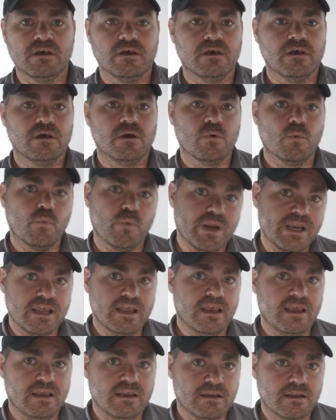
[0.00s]
we
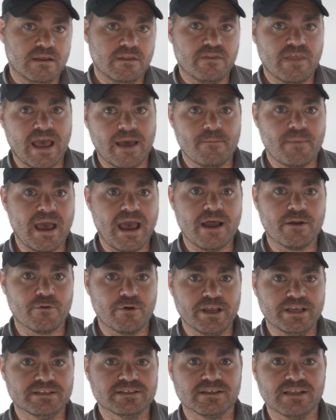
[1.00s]
need that
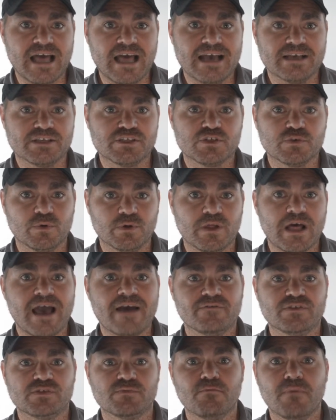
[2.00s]
battery to last so we'll
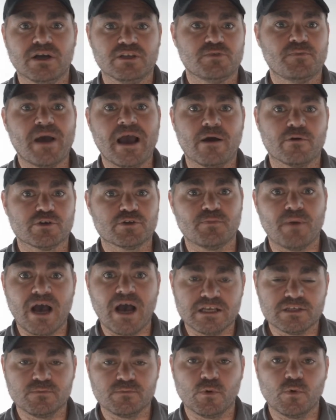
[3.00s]
have as much power as
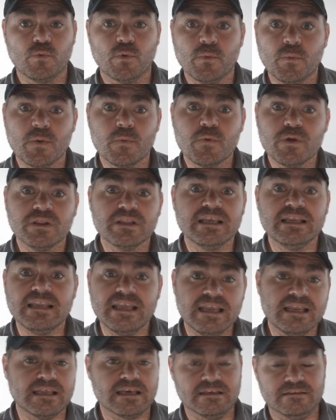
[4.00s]
possible when we really
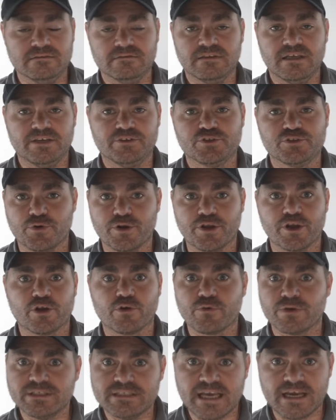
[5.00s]
need it, like during a
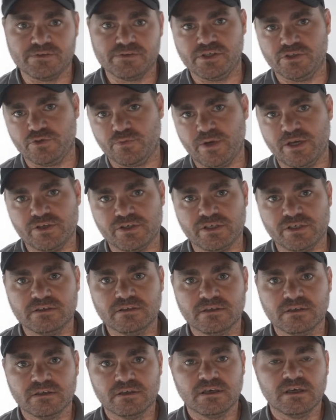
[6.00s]
grid down situation.
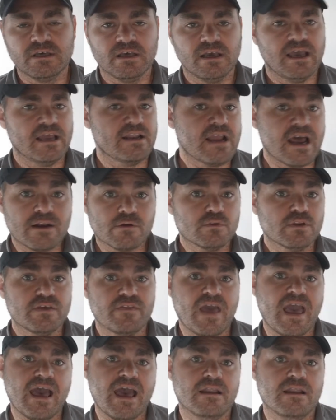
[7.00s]
And not only
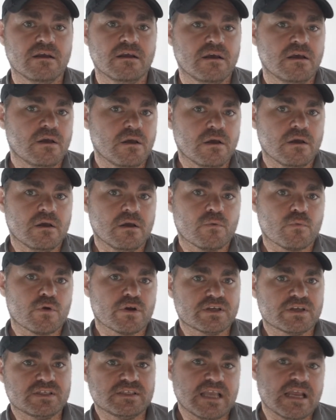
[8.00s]
that, we're
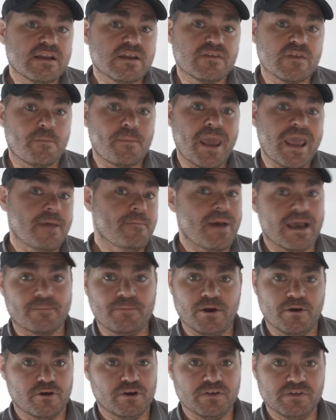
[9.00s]
extending the payback
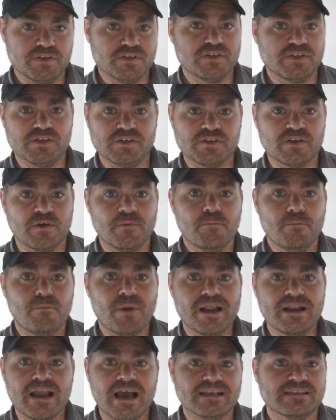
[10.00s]
period of the system by
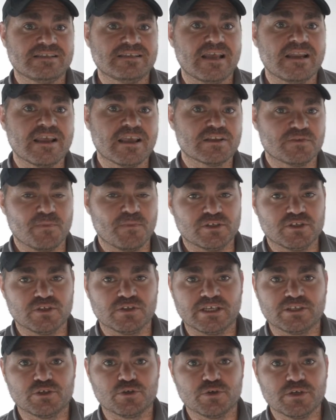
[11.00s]
not sending as much
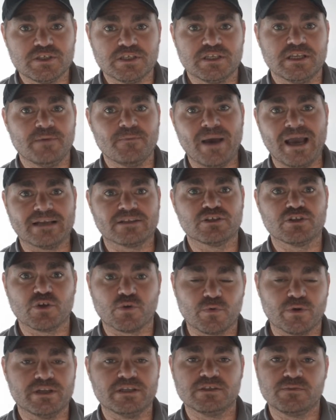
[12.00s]
electricity back to the
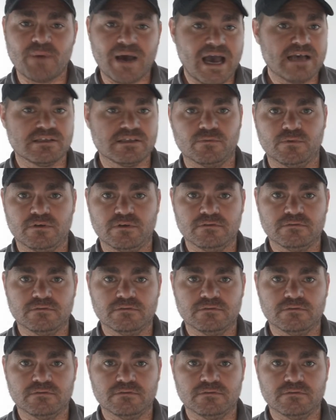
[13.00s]
grid as possible.